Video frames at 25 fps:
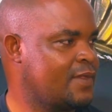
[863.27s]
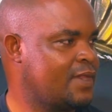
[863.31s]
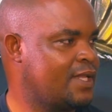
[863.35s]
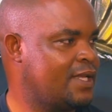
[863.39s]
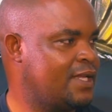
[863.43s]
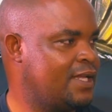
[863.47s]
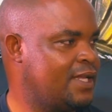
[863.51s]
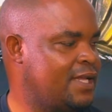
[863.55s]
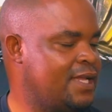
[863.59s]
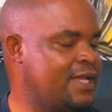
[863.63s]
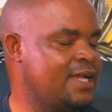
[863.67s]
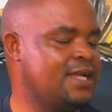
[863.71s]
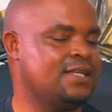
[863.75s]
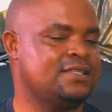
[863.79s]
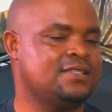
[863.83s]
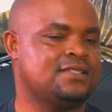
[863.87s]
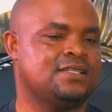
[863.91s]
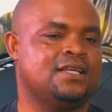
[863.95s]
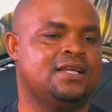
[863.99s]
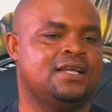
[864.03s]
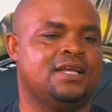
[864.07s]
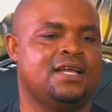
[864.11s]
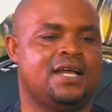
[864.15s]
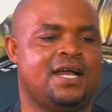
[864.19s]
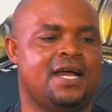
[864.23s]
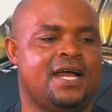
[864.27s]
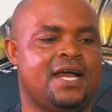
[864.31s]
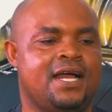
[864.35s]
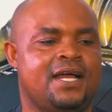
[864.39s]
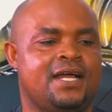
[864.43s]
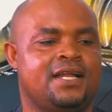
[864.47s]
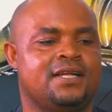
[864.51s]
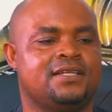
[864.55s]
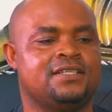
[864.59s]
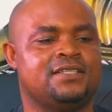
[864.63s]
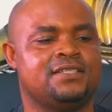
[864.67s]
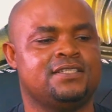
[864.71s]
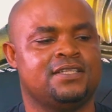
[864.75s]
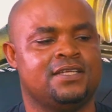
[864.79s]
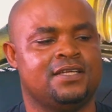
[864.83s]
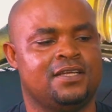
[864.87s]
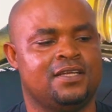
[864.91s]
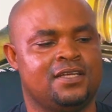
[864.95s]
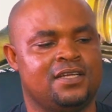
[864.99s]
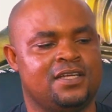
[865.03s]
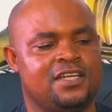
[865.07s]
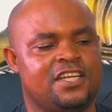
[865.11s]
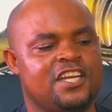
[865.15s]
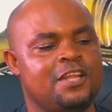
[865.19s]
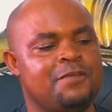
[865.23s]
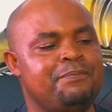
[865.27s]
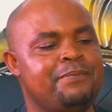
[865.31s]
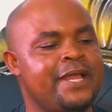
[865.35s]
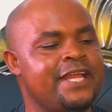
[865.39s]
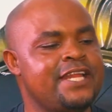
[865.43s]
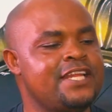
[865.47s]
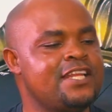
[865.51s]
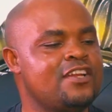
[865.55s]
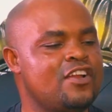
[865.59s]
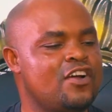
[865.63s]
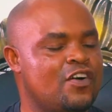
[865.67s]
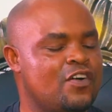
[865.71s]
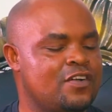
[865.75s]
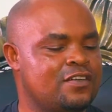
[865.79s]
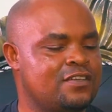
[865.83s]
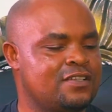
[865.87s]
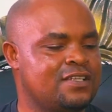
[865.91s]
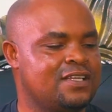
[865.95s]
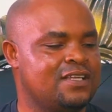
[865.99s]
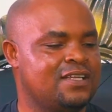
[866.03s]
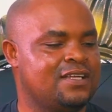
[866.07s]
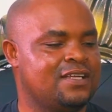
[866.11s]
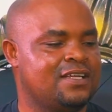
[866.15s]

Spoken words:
Yes. And depending on